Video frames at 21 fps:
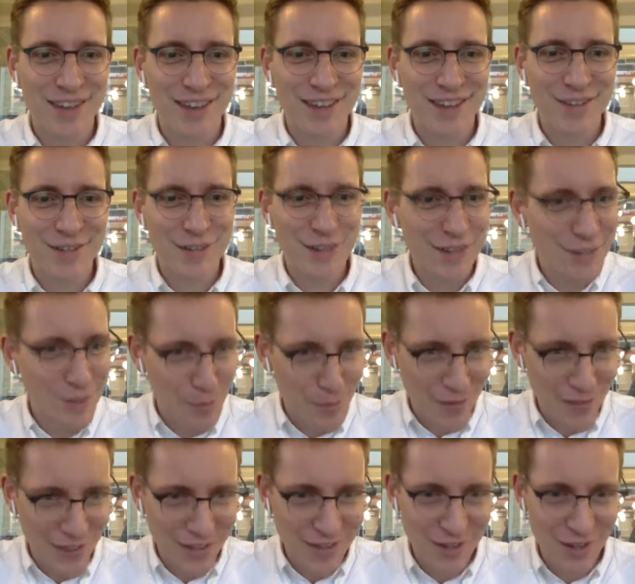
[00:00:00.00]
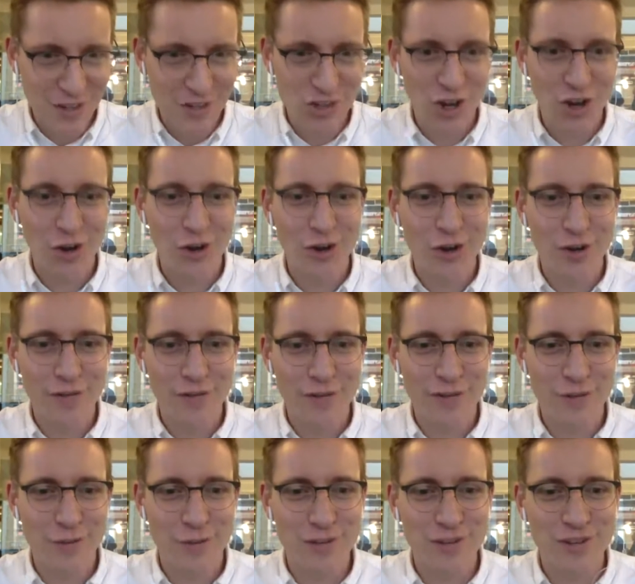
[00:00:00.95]
see some of this. I share an
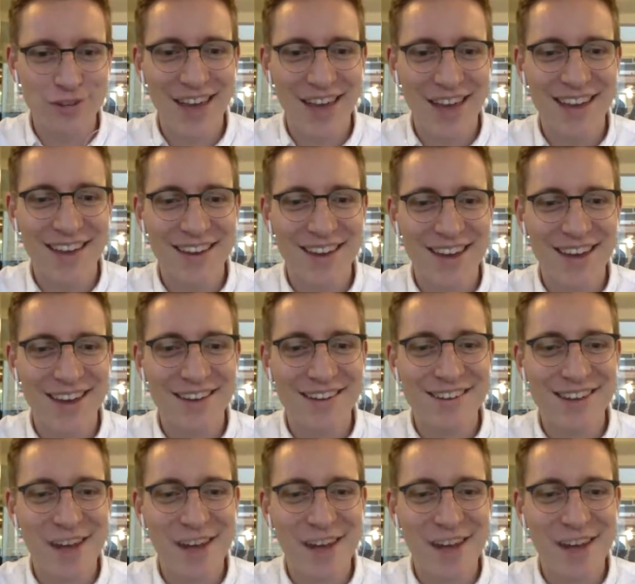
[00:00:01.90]
office with you, Kate, and